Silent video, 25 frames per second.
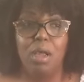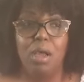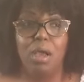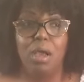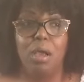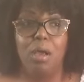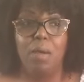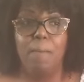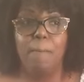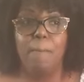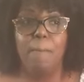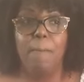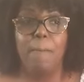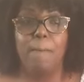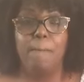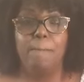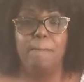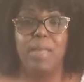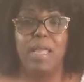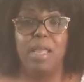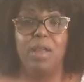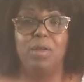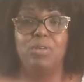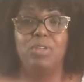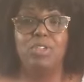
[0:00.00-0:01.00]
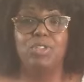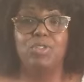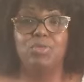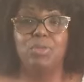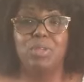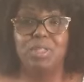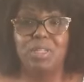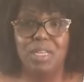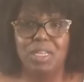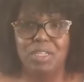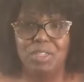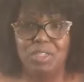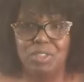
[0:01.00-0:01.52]
um, marriage
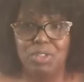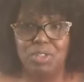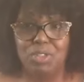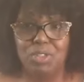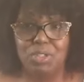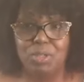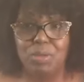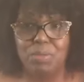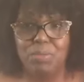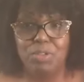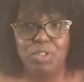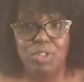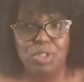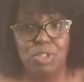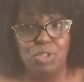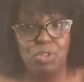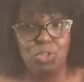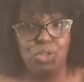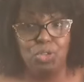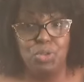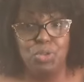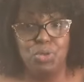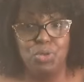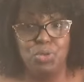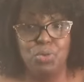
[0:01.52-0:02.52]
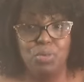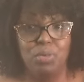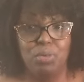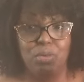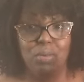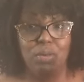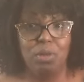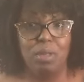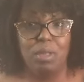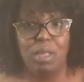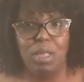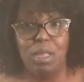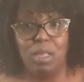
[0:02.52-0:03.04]
relationship, just you
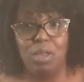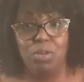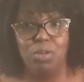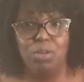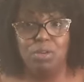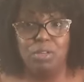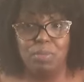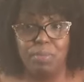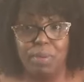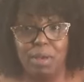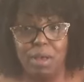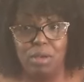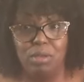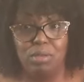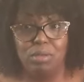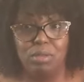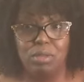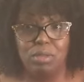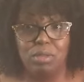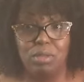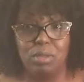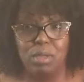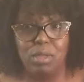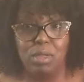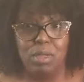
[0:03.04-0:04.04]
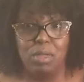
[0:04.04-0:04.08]
and your spouse,